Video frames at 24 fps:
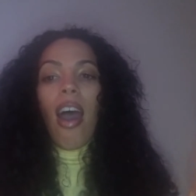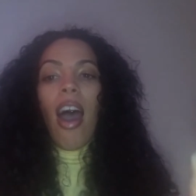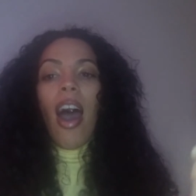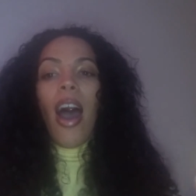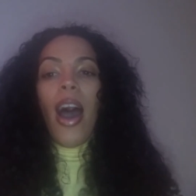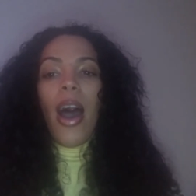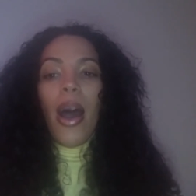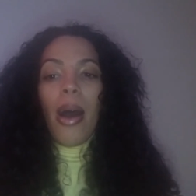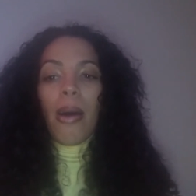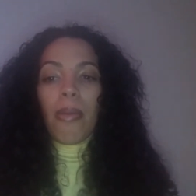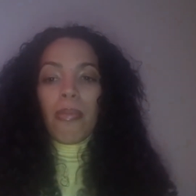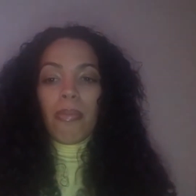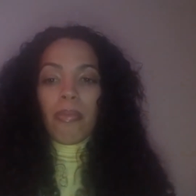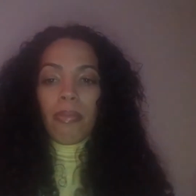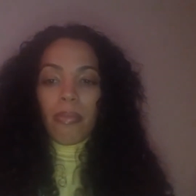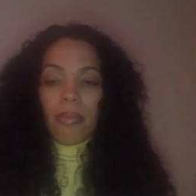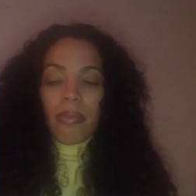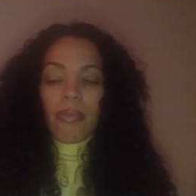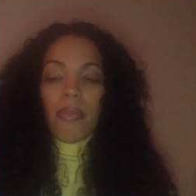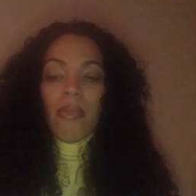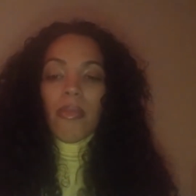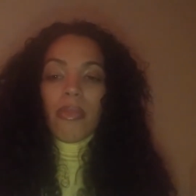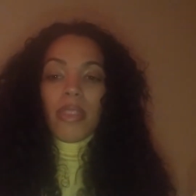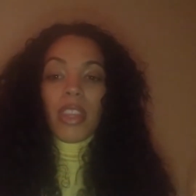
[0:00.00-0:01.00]

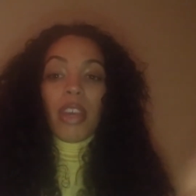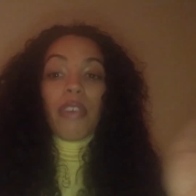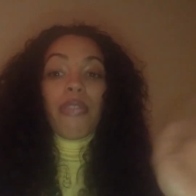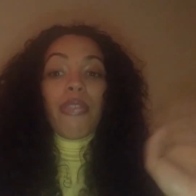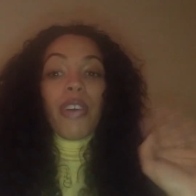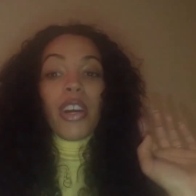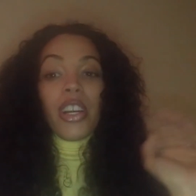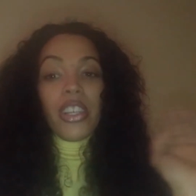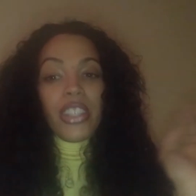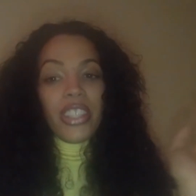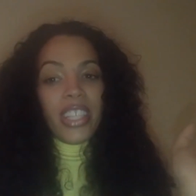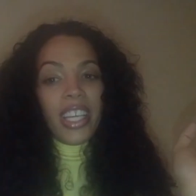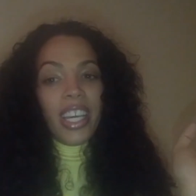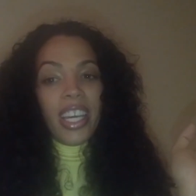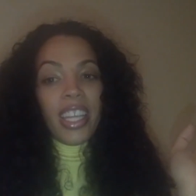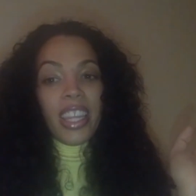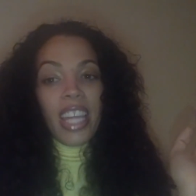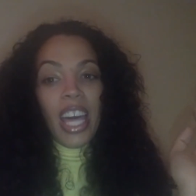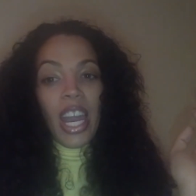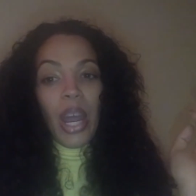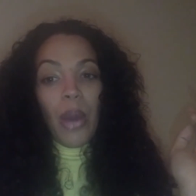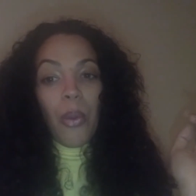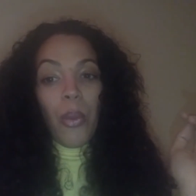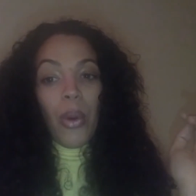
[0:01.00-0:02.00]
The first thing
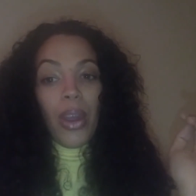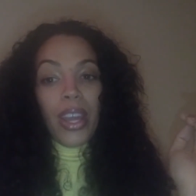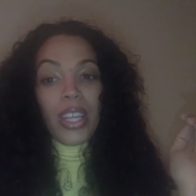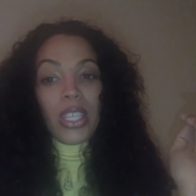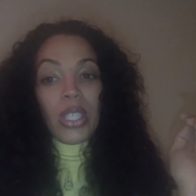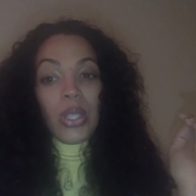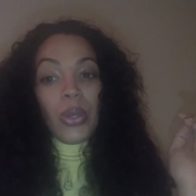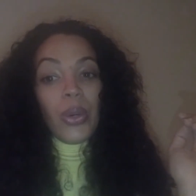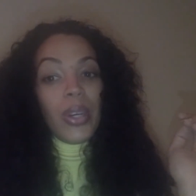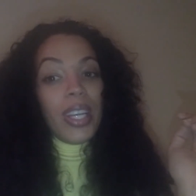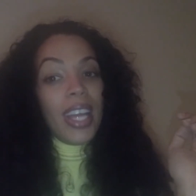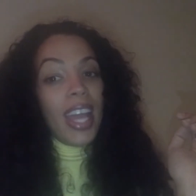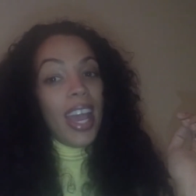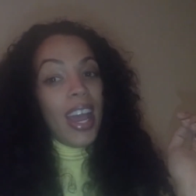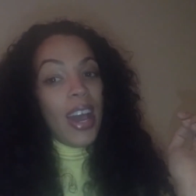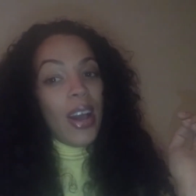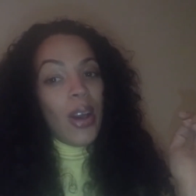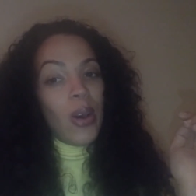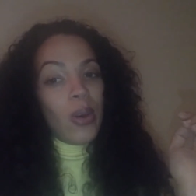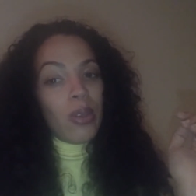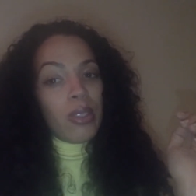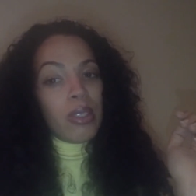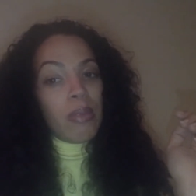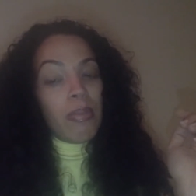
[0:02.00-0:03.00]
that I wanted to
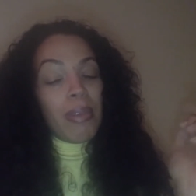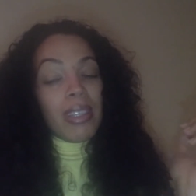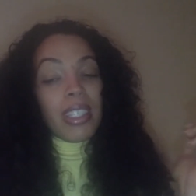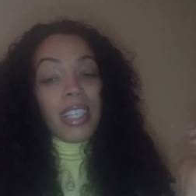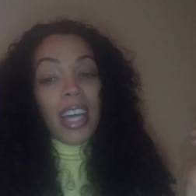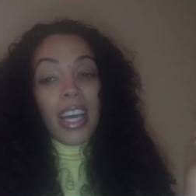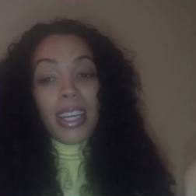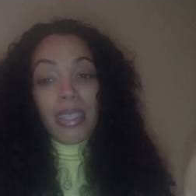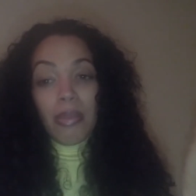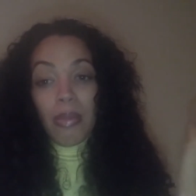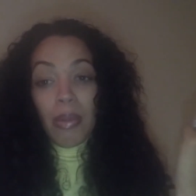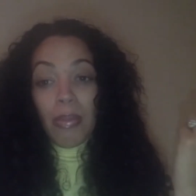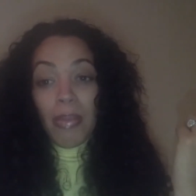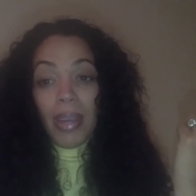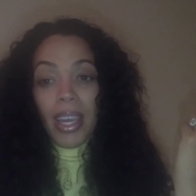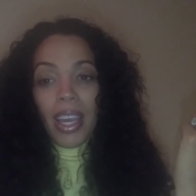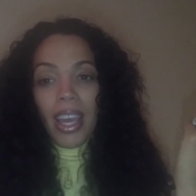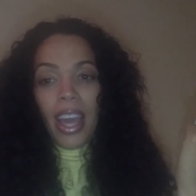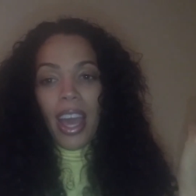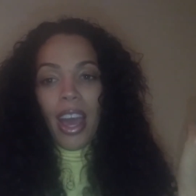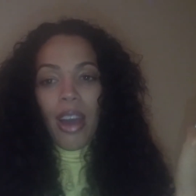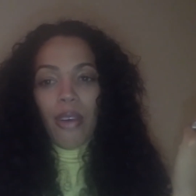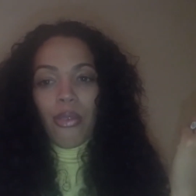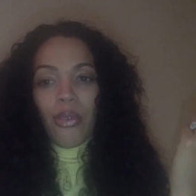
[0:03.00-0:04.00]
announce, besides me
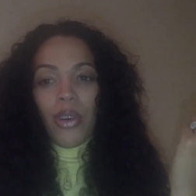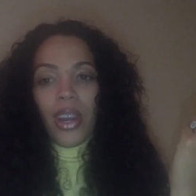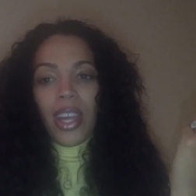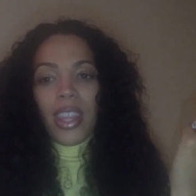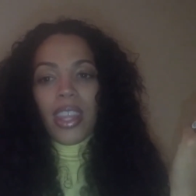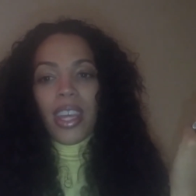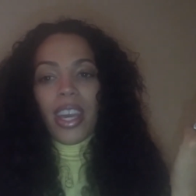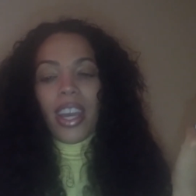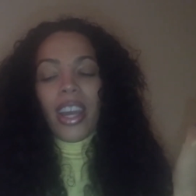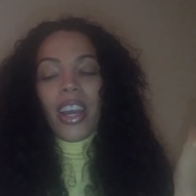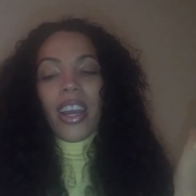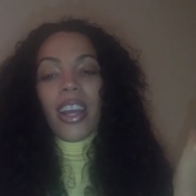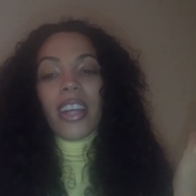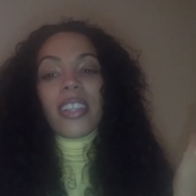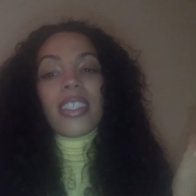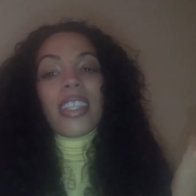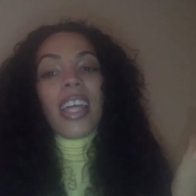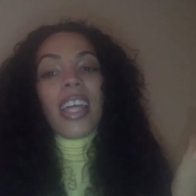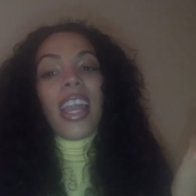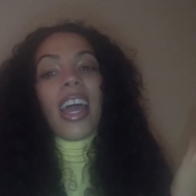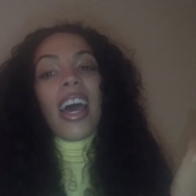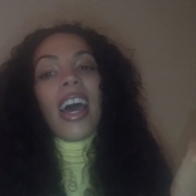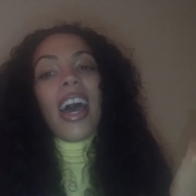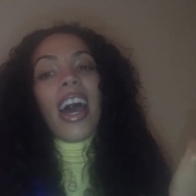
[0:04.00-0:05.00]
being halfway there, is
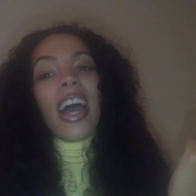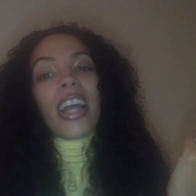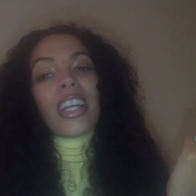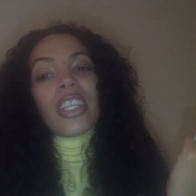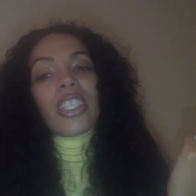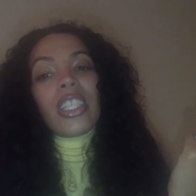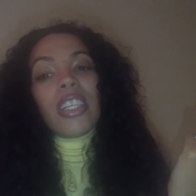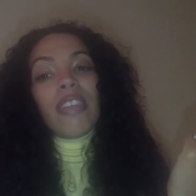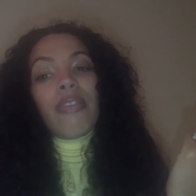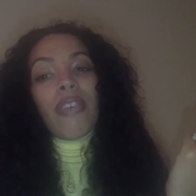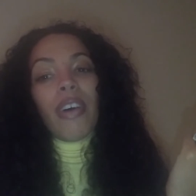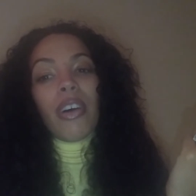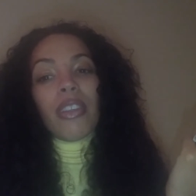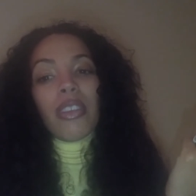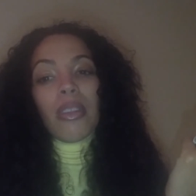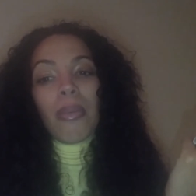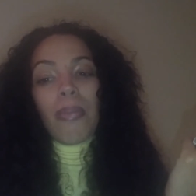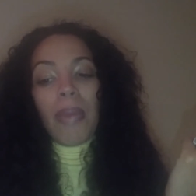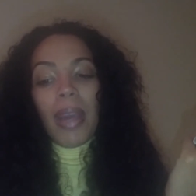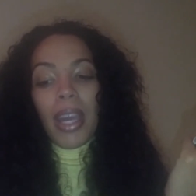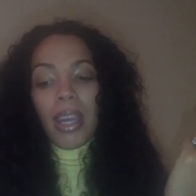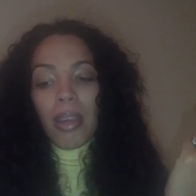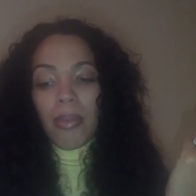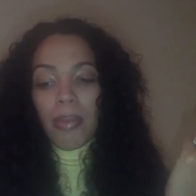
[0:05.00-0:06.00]
that I actually felt the
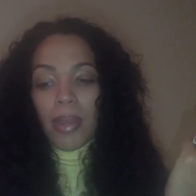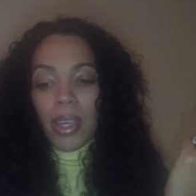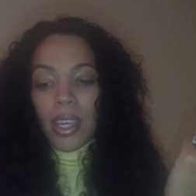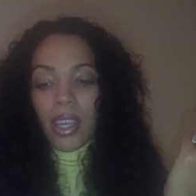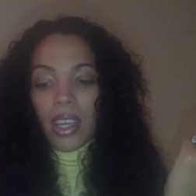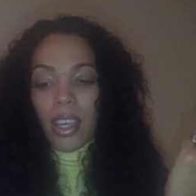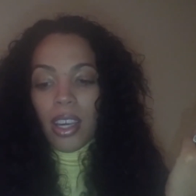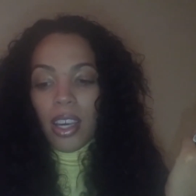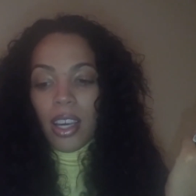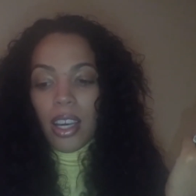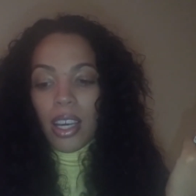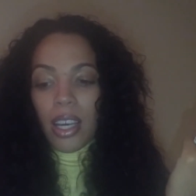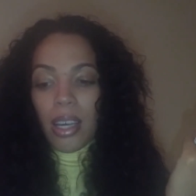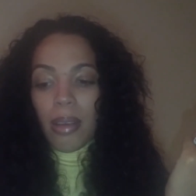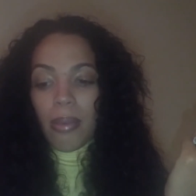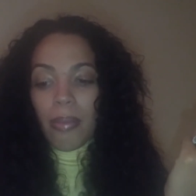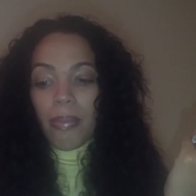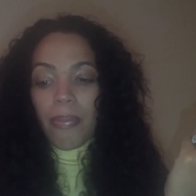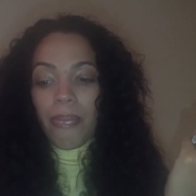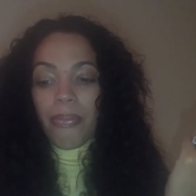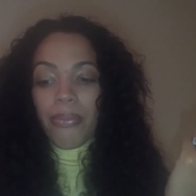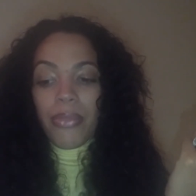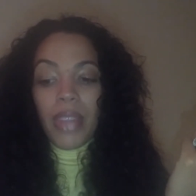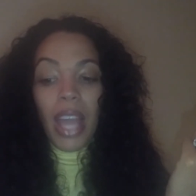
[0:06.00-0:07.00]
baby.
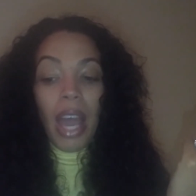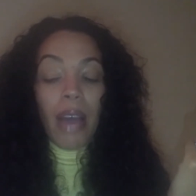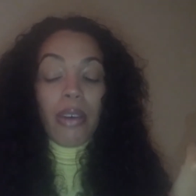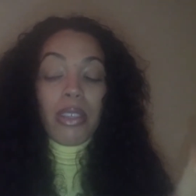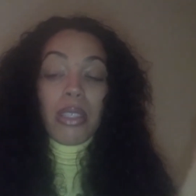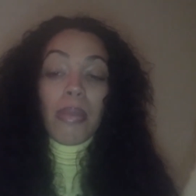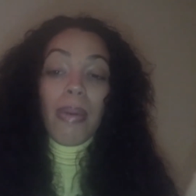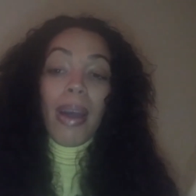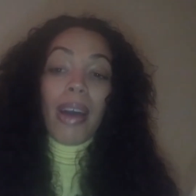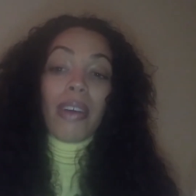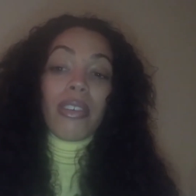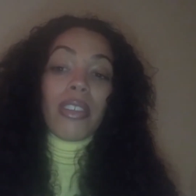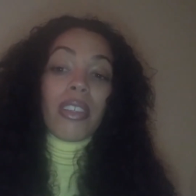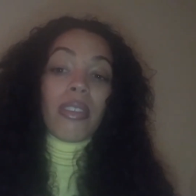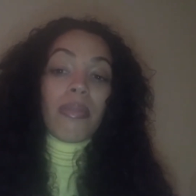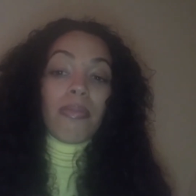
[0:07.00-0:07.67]
I was about